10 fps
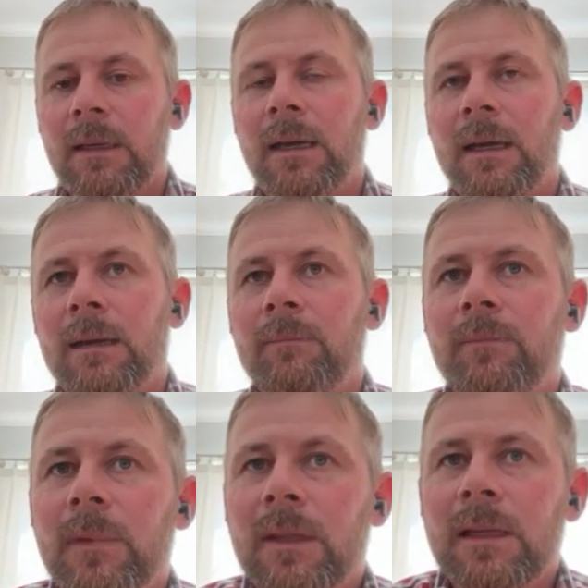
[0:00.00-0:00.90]

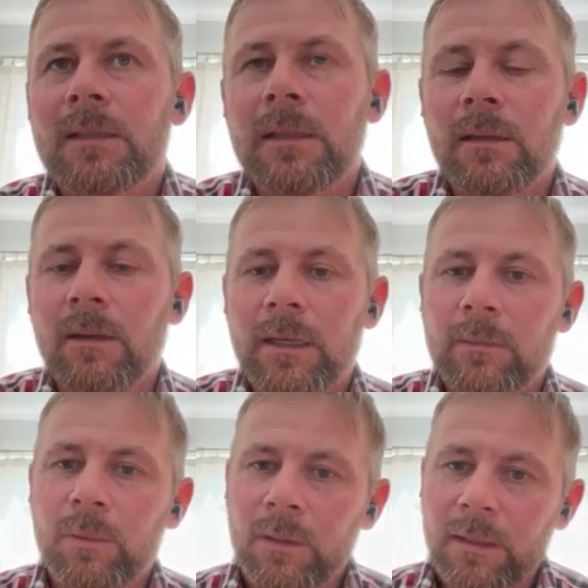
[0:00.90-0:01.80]
Until I
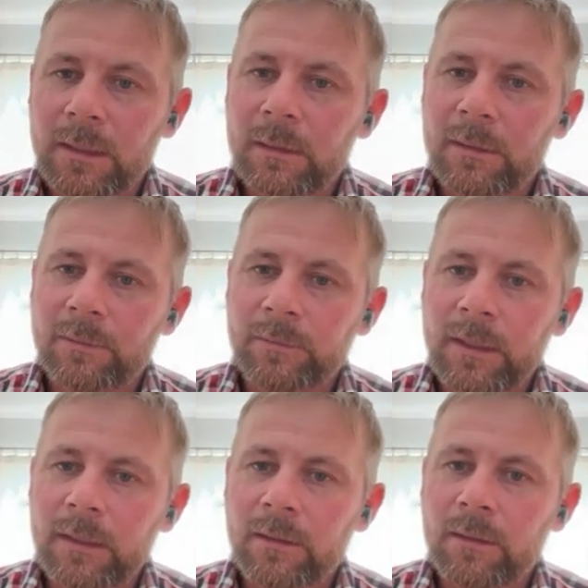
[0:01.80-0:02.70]
can put a little bit of
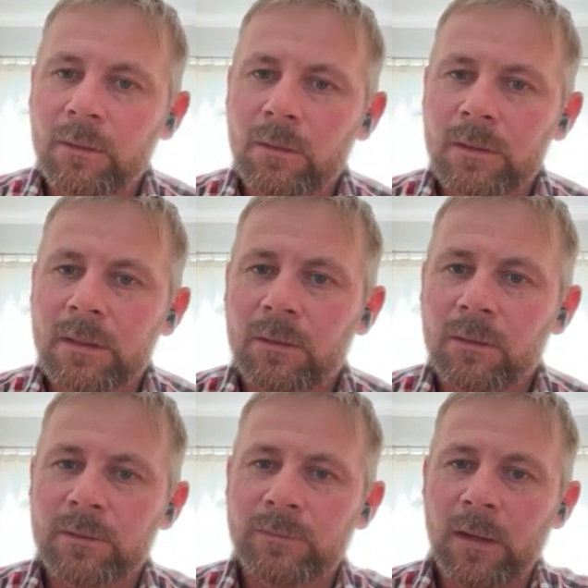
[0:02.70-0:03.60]
feel on the horse, and the
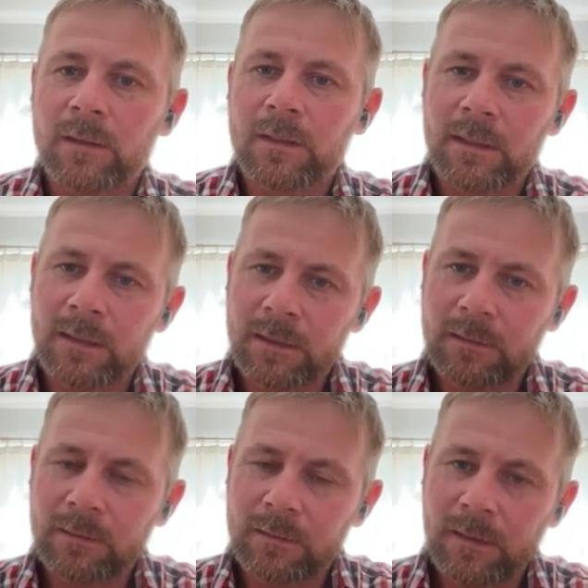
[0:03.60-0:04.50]
horse follows the
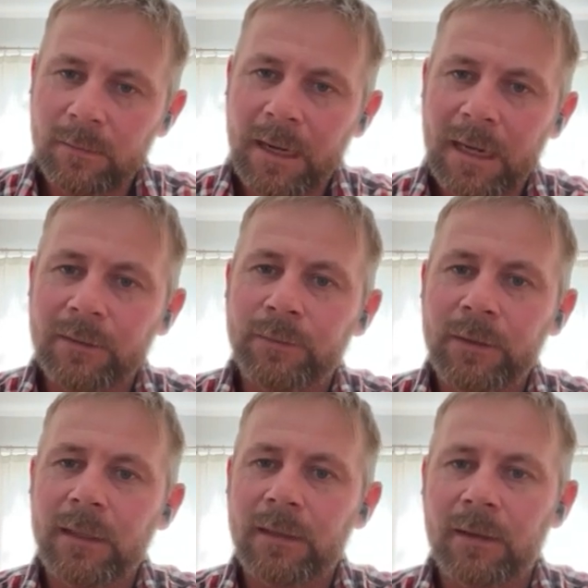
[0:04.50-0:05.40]
amount of
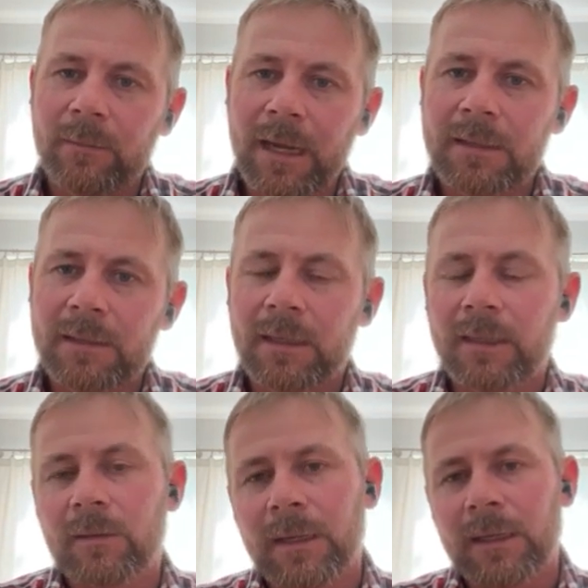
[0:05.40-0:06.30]
feel that I'm asking,
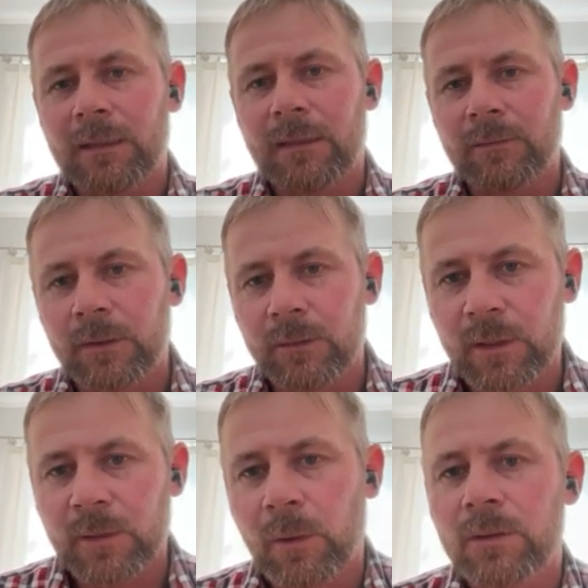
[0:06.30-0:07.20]
and I'm getting the
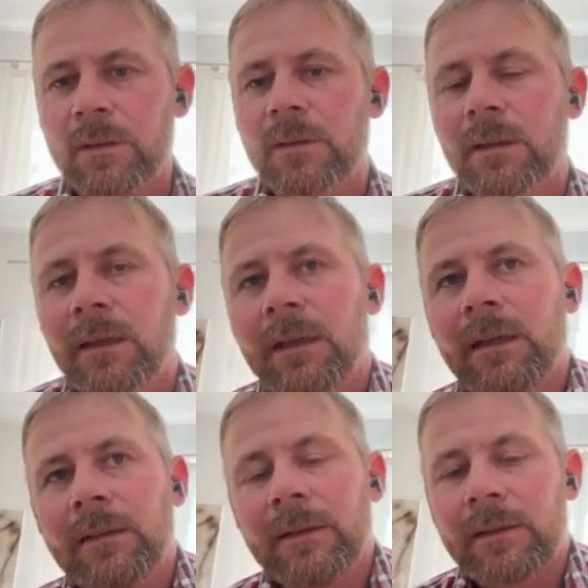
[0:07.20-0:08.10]
response
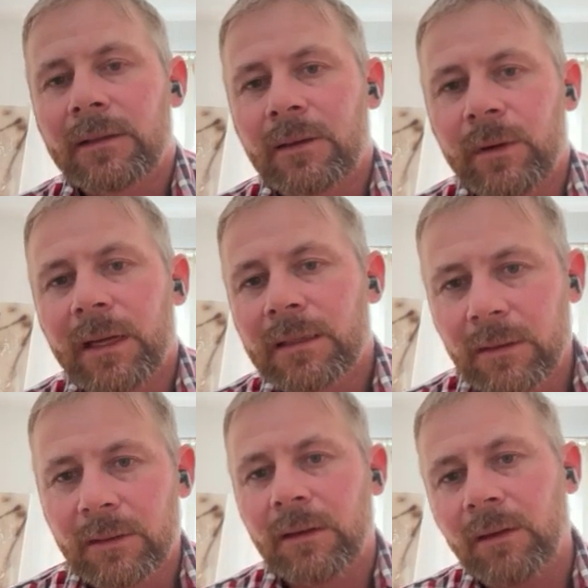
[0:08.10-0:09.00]
that's correct.
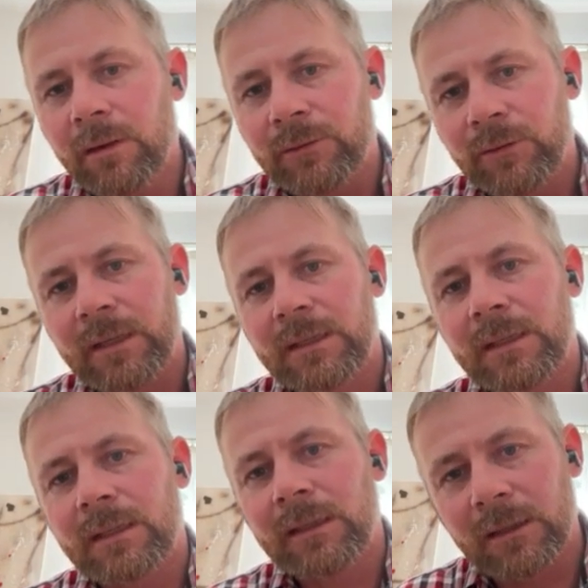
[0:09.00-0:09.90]
So there's a lot of
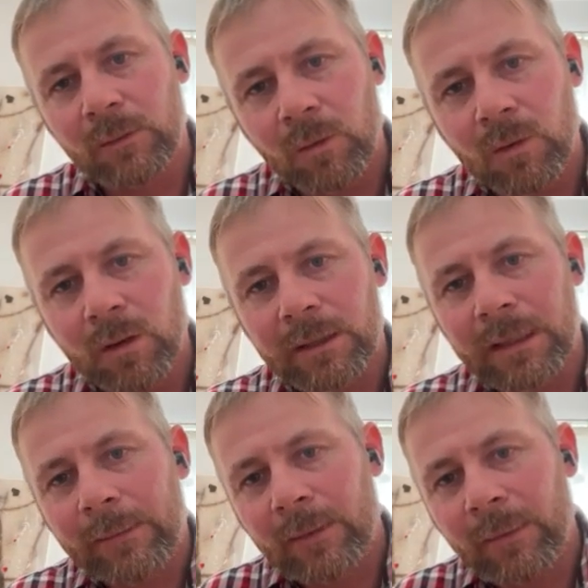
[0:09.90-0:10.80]
transition in the walk and
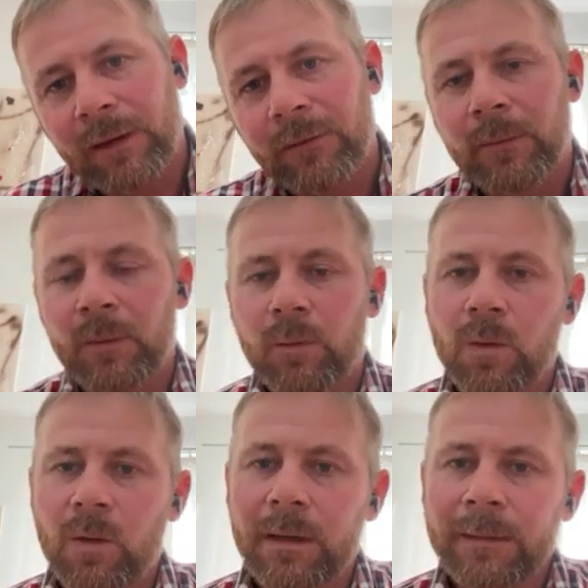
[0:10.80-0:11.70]
coming back from the
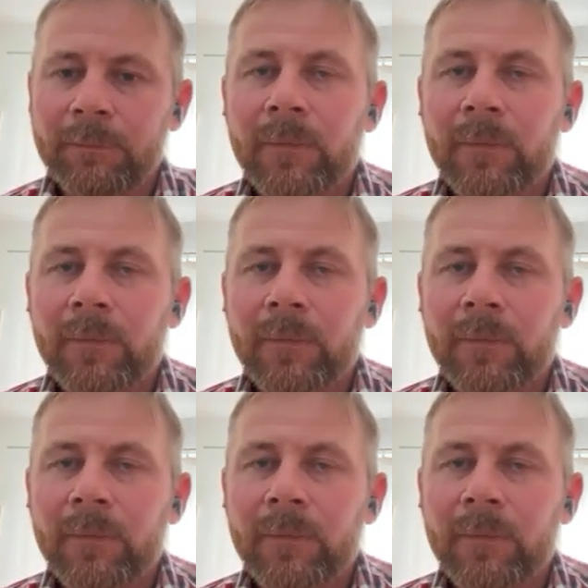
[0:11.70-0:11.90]
walk.